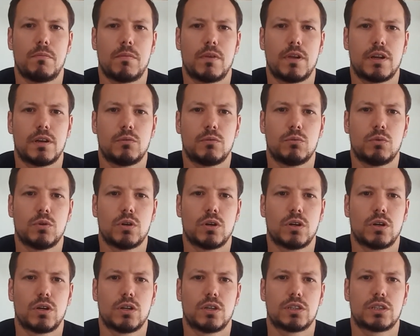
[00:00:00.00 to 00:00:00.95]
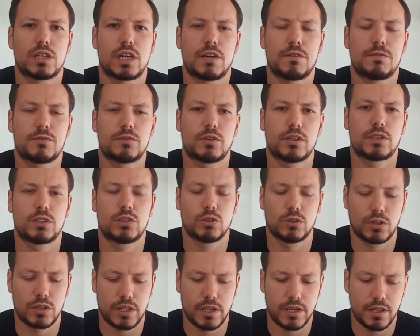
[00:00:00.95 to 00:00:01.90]
It was after I'd
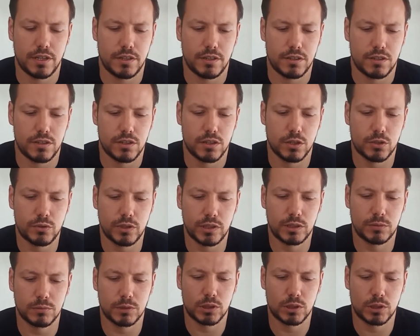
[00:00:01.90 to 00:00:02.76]
done the Christmas